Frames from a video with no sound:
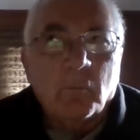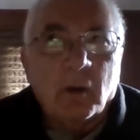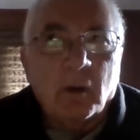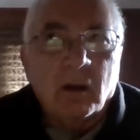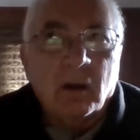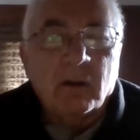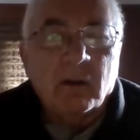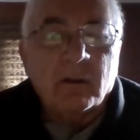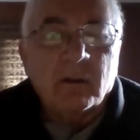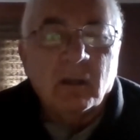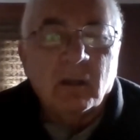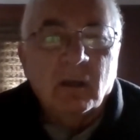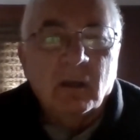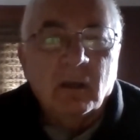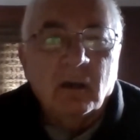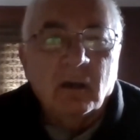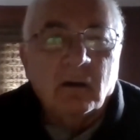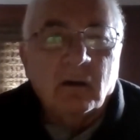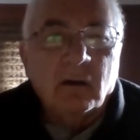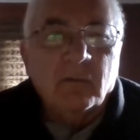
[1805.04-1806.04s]
part
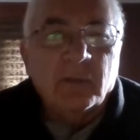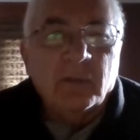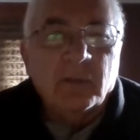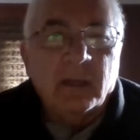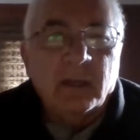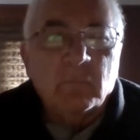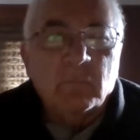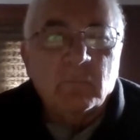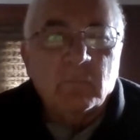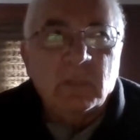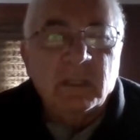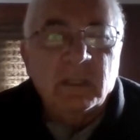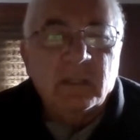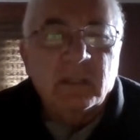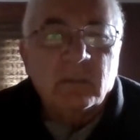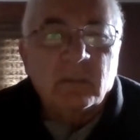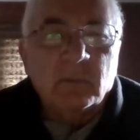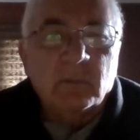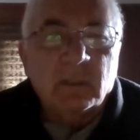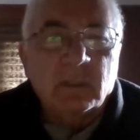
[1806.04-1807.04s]
of that
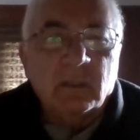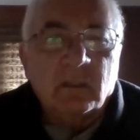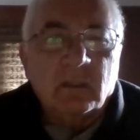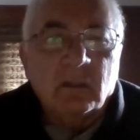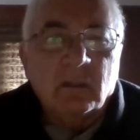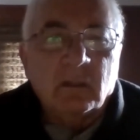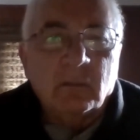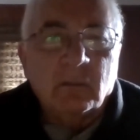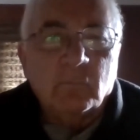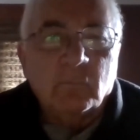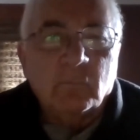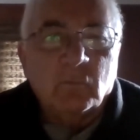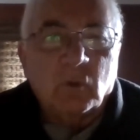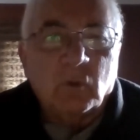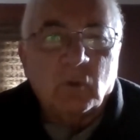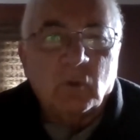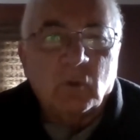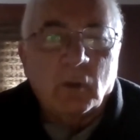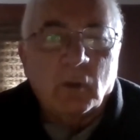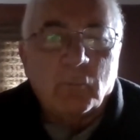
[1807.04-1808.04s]
medium income, the
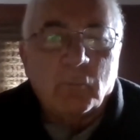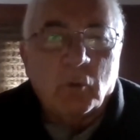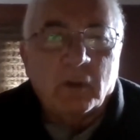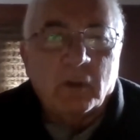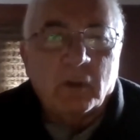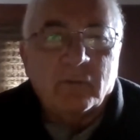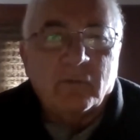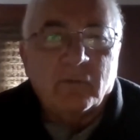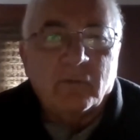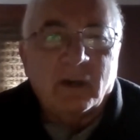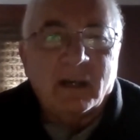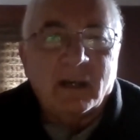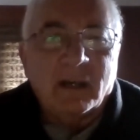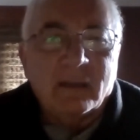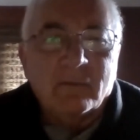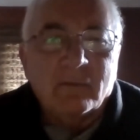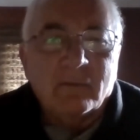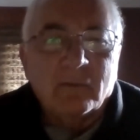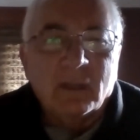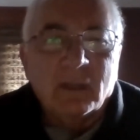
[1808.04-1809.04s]

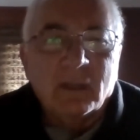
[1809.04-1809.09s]
1.5.